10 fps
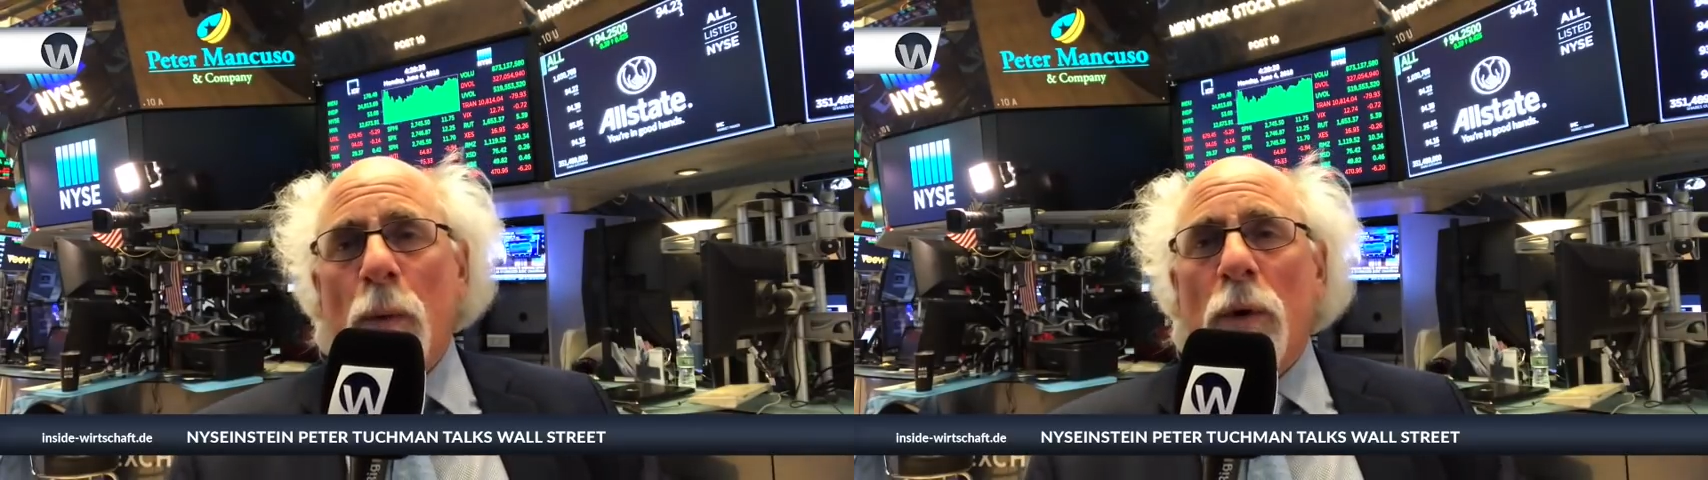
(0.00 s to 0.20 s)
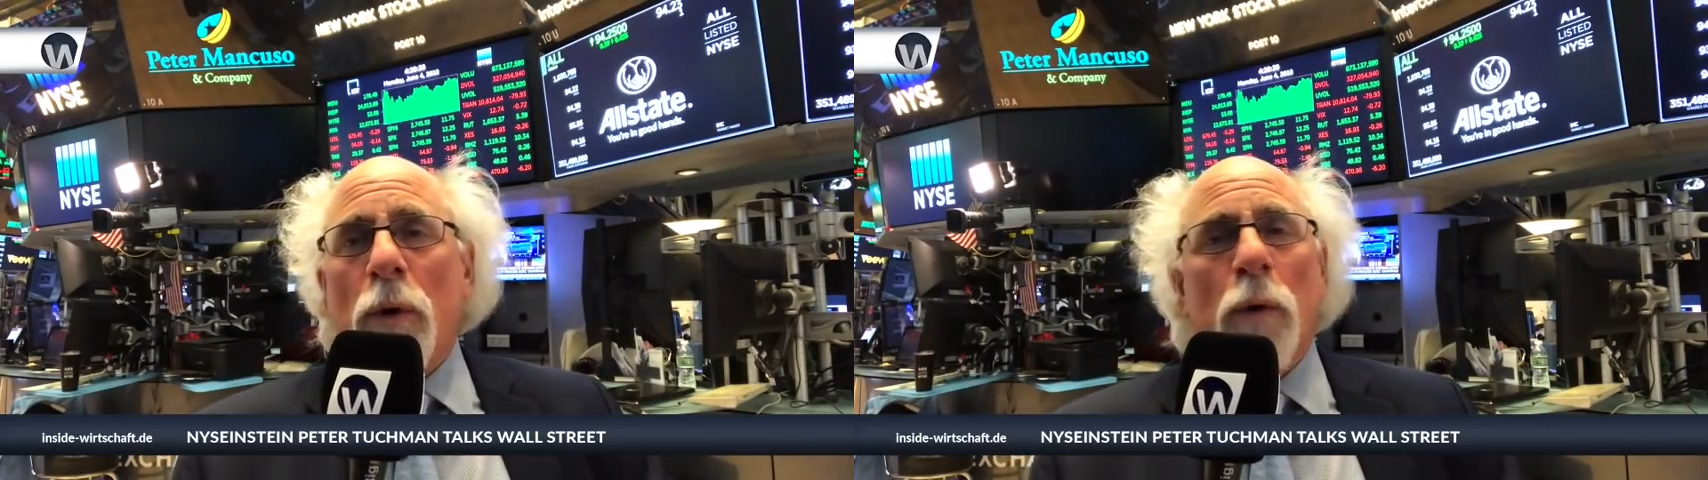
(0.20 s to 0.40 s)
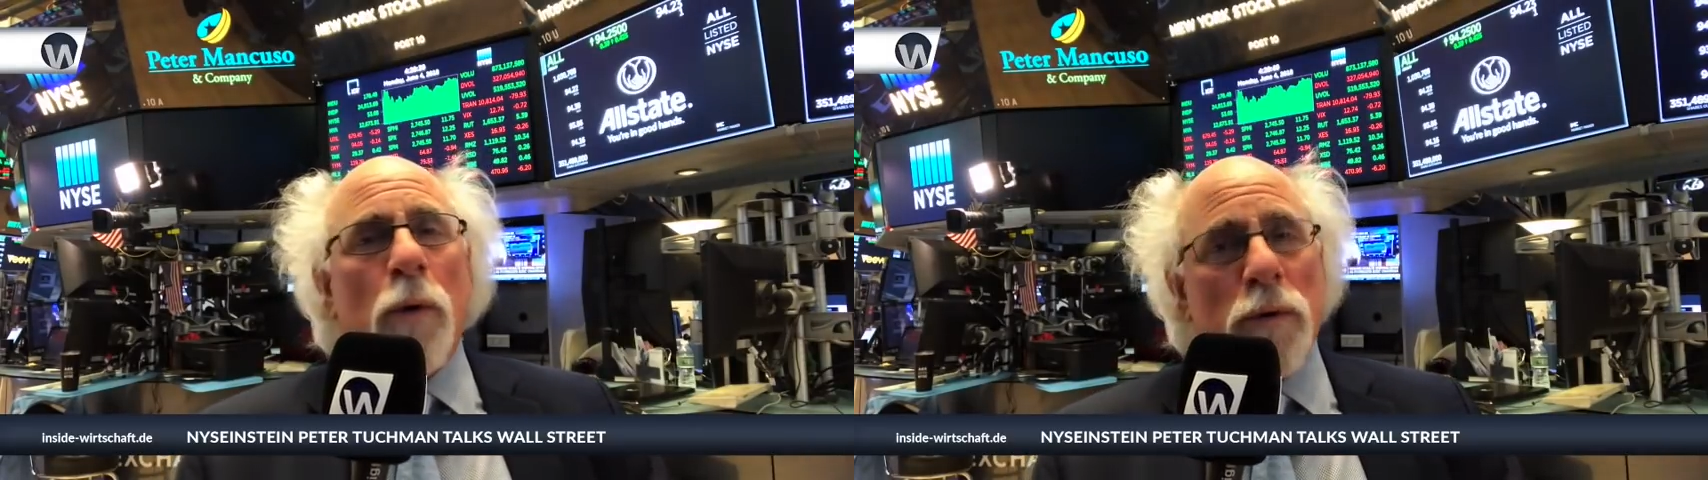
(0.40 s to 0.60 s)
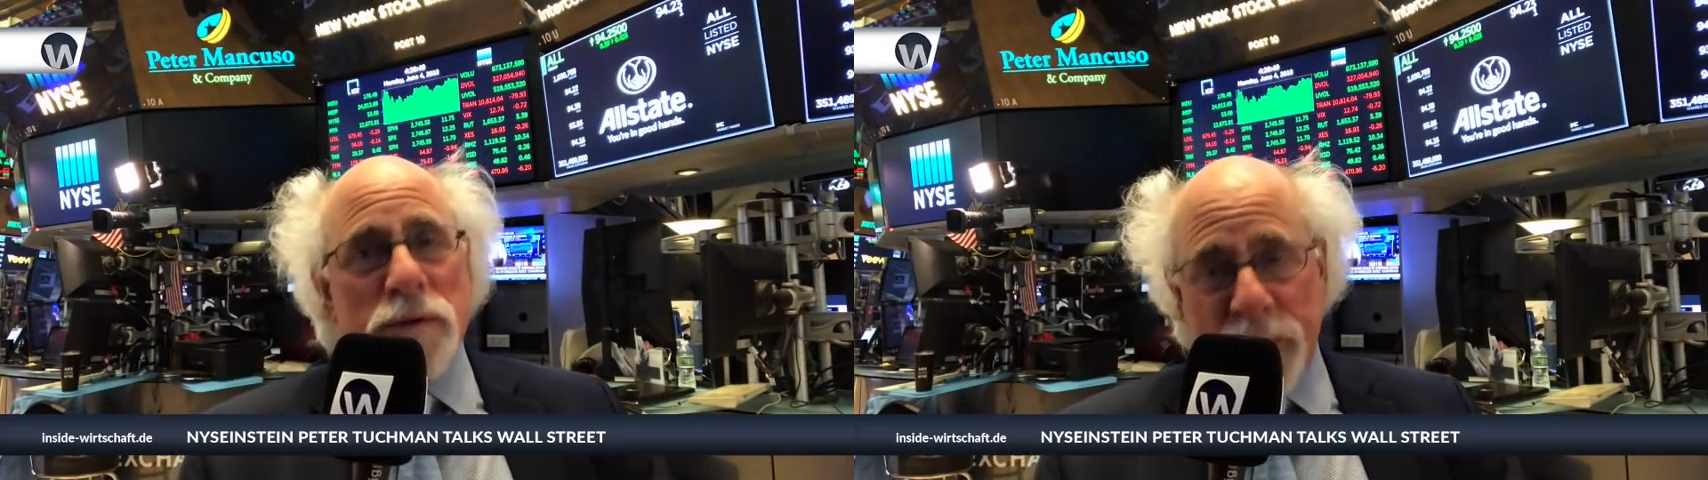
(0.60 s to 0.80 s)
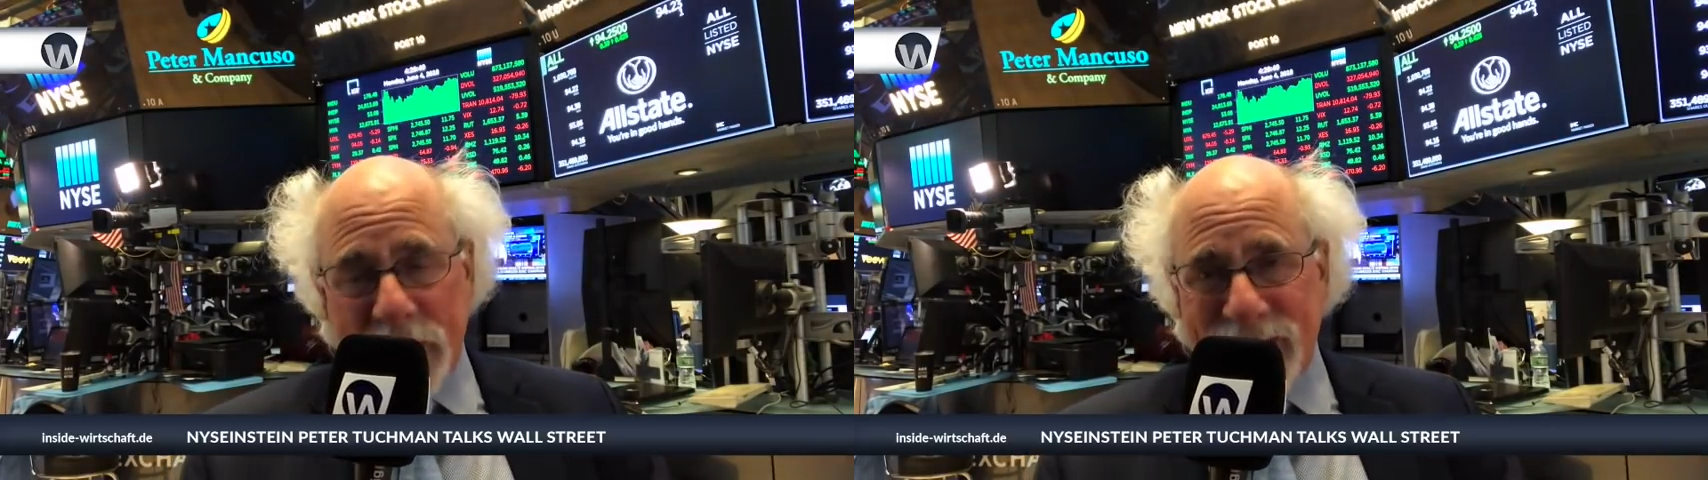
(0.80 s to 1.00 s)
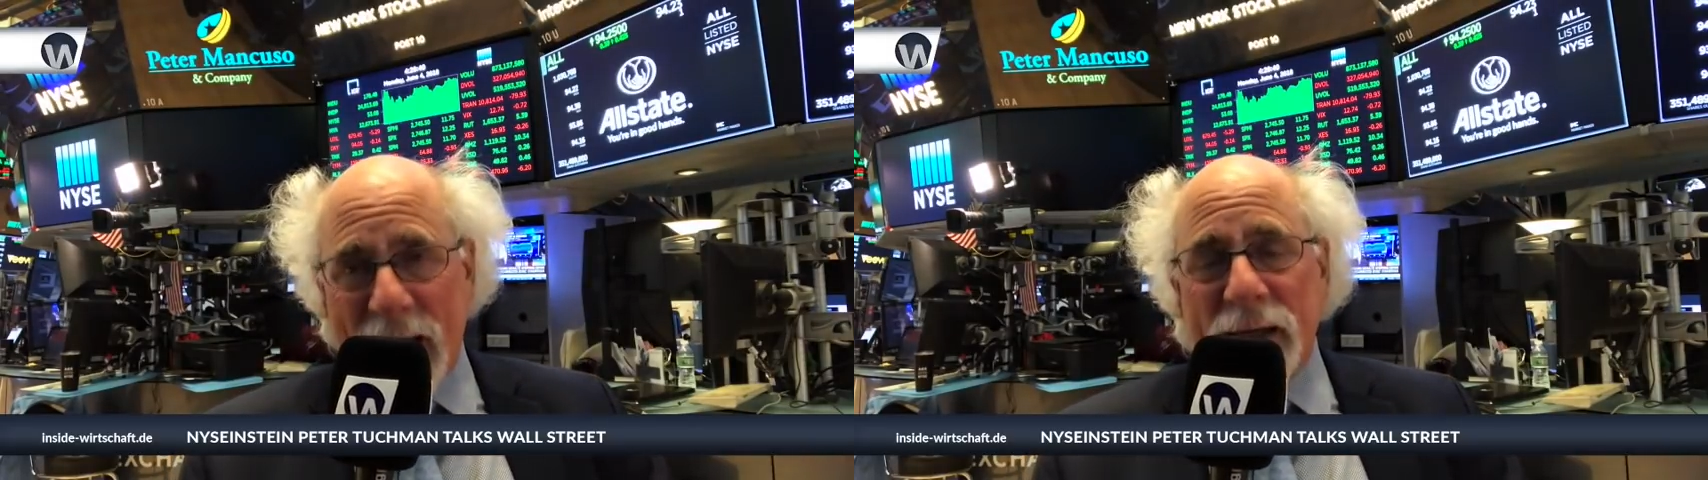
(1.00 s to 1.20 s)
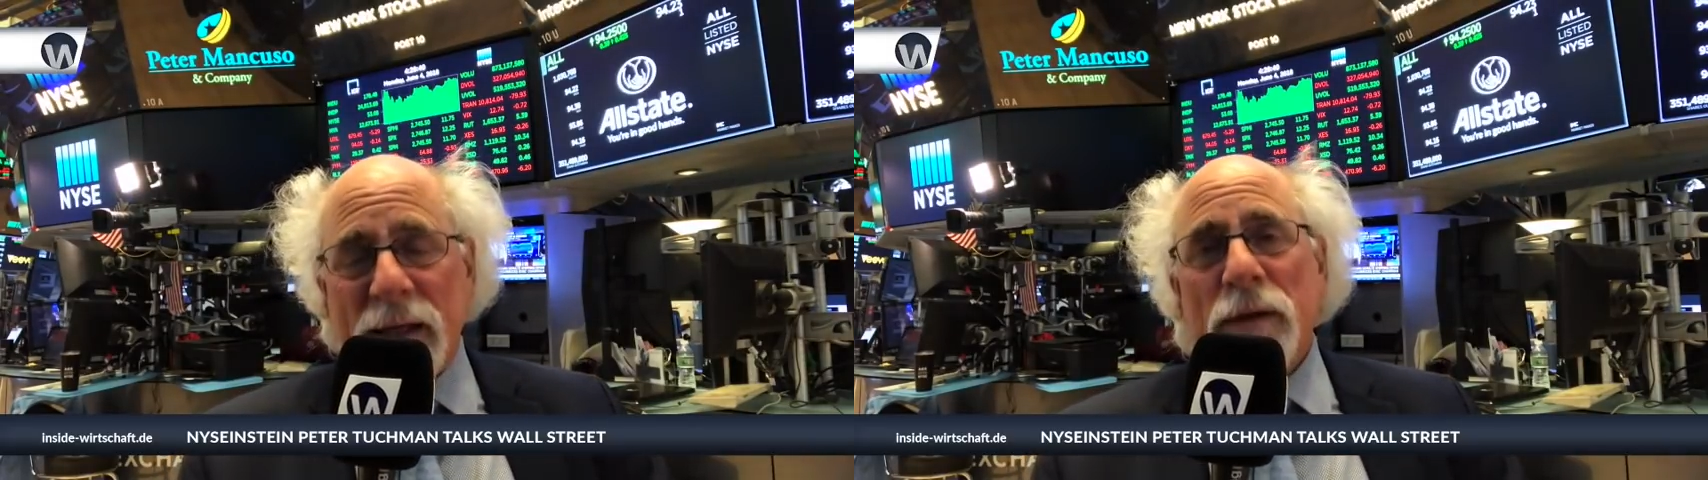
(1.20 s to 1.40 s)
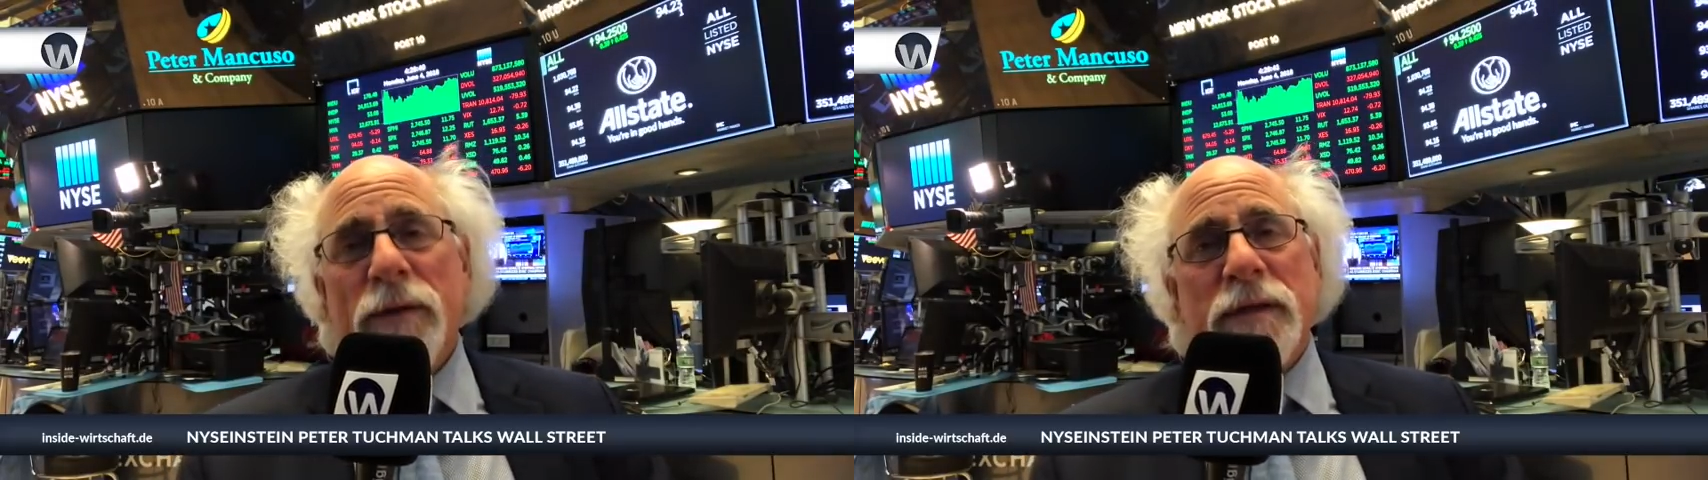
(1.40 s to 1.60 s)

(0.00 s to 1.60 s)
were spectacular.